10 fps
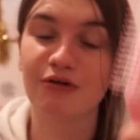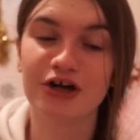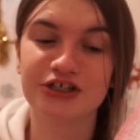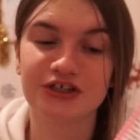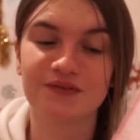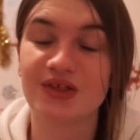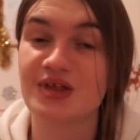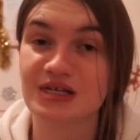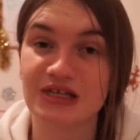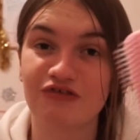brush for
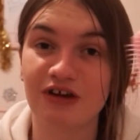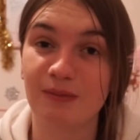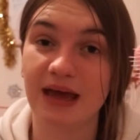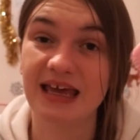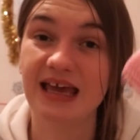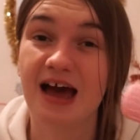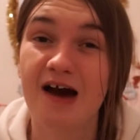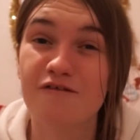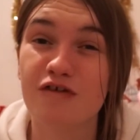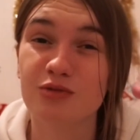63p
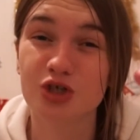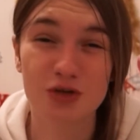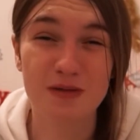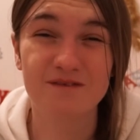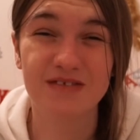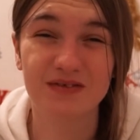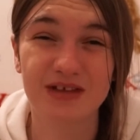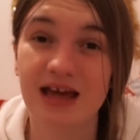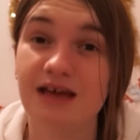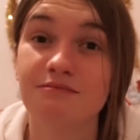from
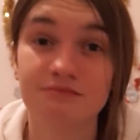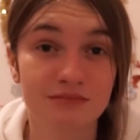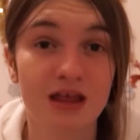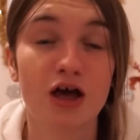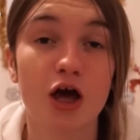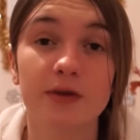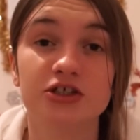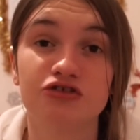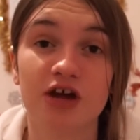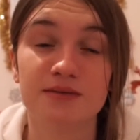2.50. going
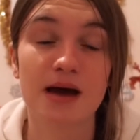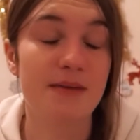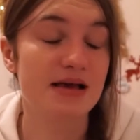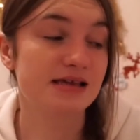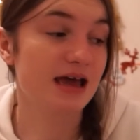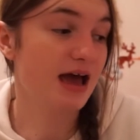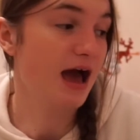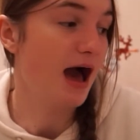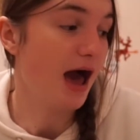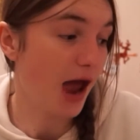straight to my basket.
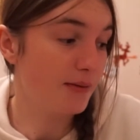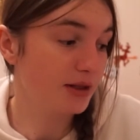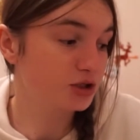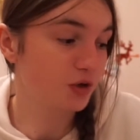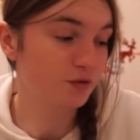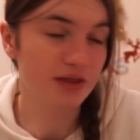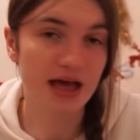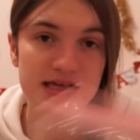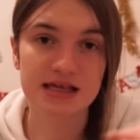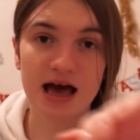I'm really chuffed with this